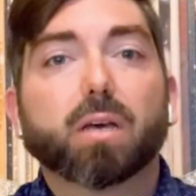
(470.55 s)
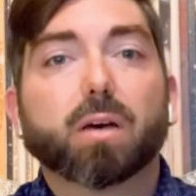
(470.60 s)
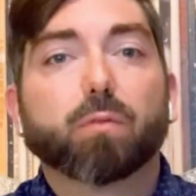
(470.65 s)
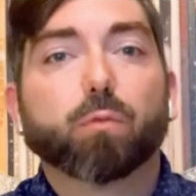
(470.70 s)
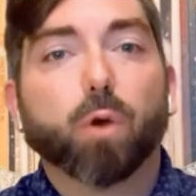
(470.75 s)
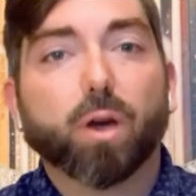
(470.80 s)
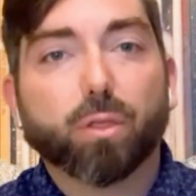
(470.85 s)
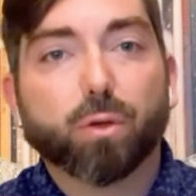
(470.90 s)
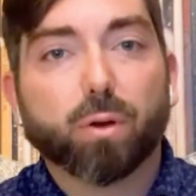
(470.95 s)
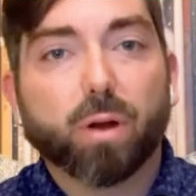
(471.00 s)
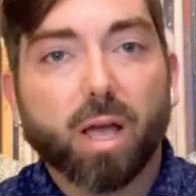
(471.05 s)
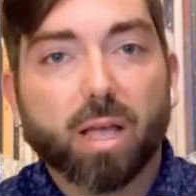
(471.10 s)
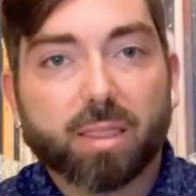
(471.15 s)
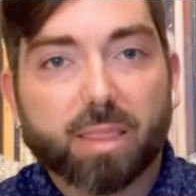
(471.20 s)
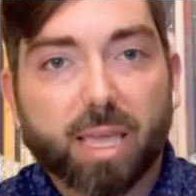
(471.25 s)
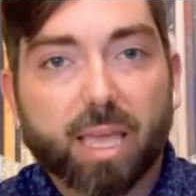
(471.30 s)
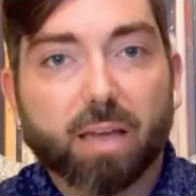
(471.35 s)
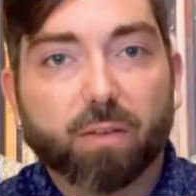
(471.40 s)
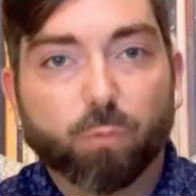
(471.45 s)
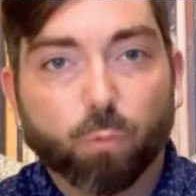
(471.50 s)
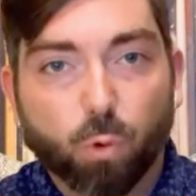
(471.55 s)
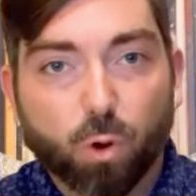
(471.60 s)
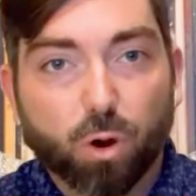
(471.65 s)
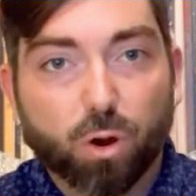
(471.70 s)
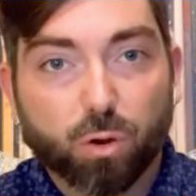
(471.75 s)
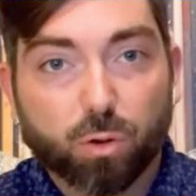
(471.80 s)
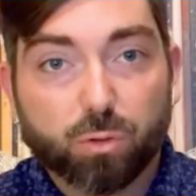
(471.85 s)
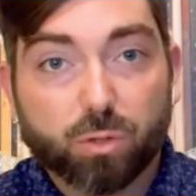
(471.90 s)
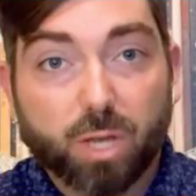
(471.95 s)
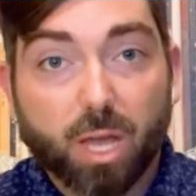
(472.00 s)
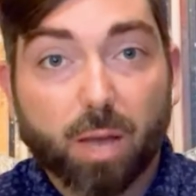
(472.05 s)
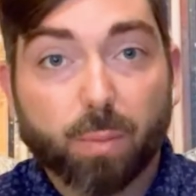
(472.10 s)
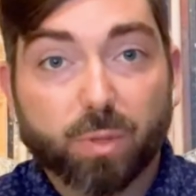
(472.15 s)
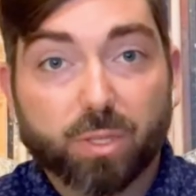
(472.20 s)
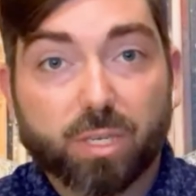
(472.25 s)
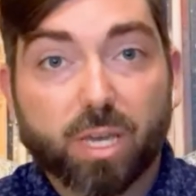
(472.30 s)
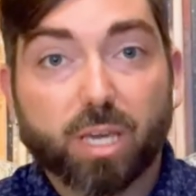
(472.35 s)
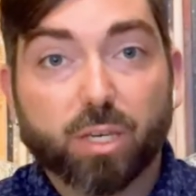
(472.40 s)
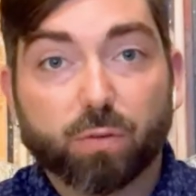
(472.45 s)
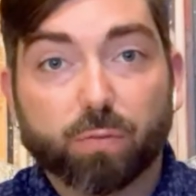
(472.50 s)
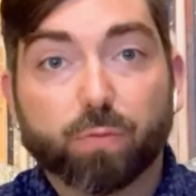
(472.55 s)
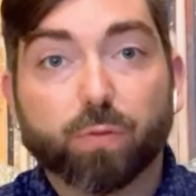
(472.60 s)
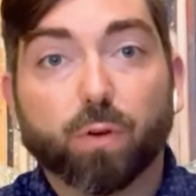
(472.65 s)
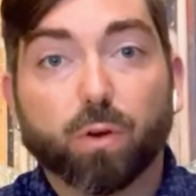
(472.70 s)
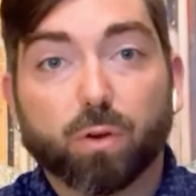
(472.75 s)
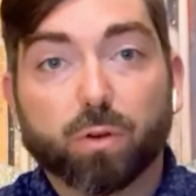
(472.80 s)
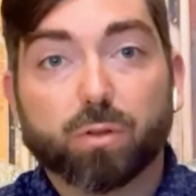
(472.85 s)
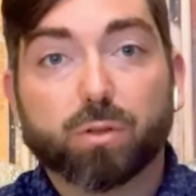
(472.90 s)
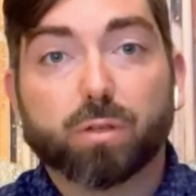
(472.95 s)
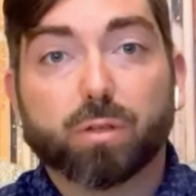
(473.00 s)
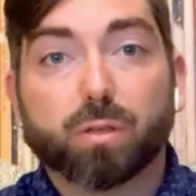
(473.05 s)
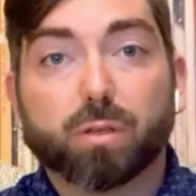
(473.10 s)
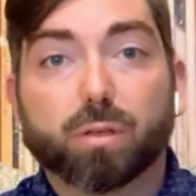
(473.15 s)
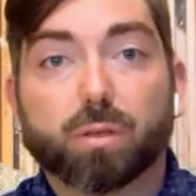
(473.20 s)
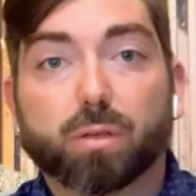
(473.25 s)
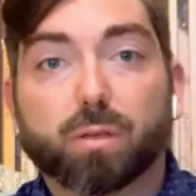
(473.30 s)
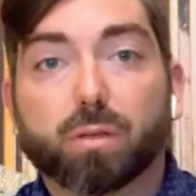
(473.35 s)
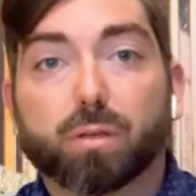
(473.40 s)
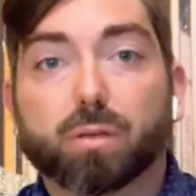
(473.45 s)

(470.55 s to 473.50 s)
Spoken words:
whether or not they have workers' compensation first.